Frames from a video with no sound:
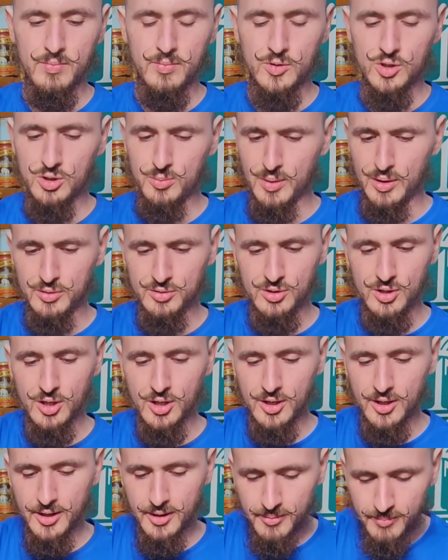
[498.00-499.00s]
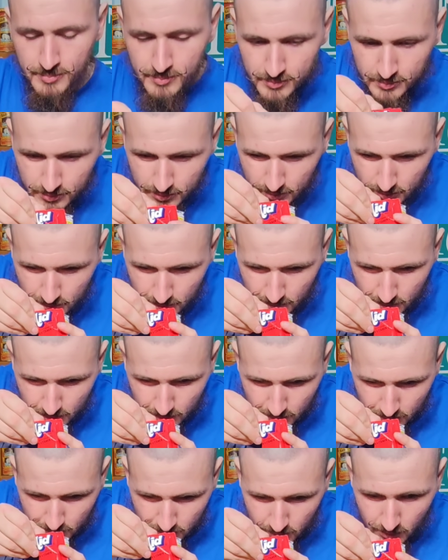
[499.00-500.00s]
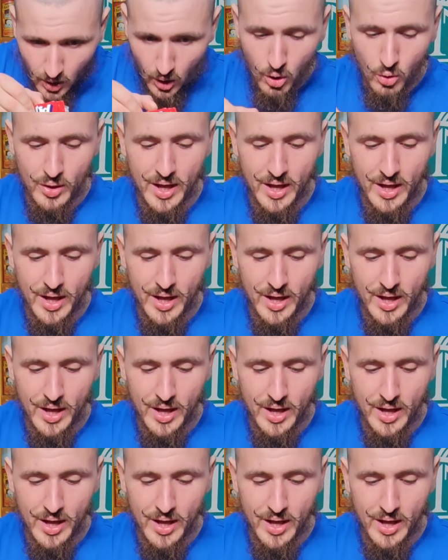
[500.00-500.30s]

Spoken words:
Smells good. Oh,